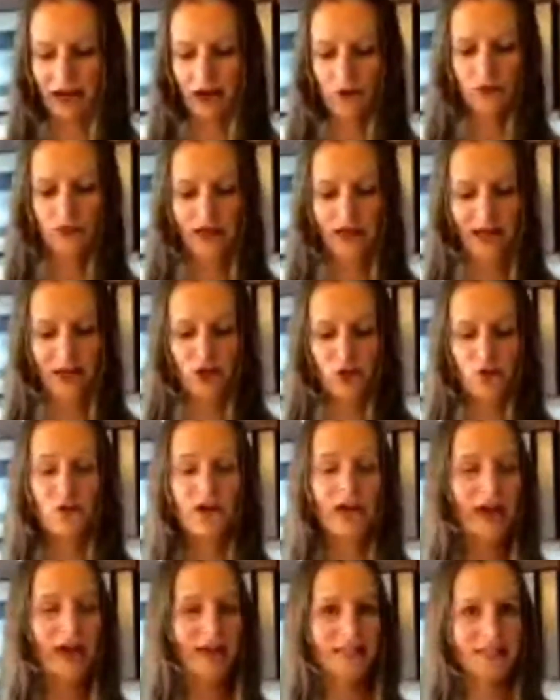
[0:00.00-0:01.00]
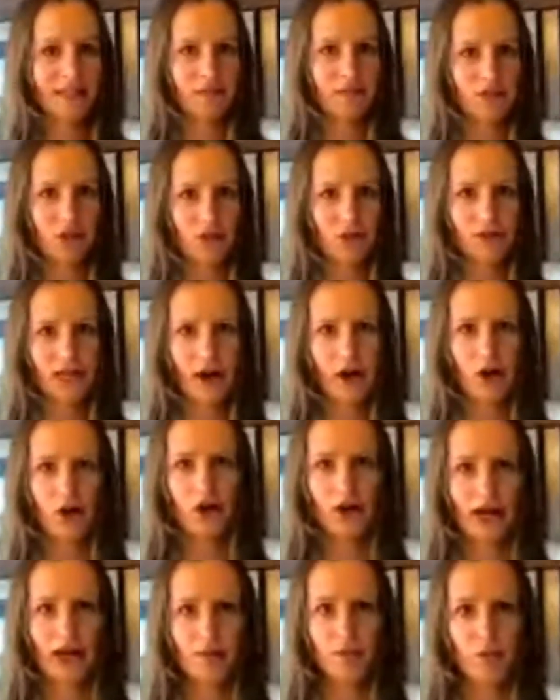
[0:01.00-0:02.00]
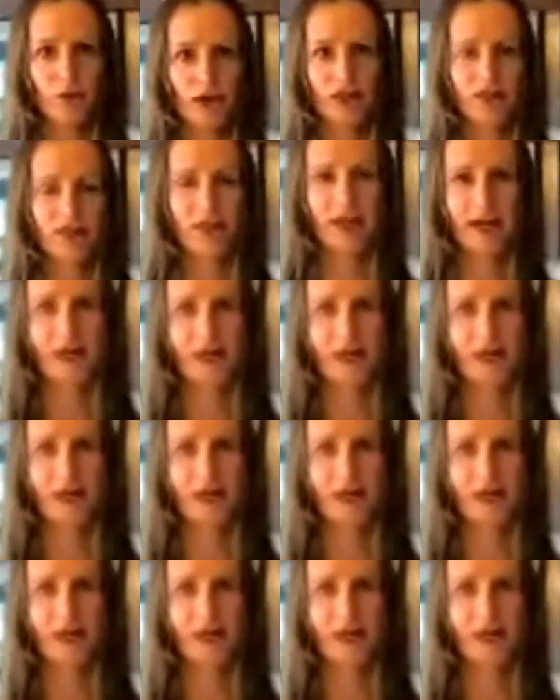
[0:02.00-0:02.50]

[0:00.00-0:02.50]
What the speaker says: out that you can substitute sour cream with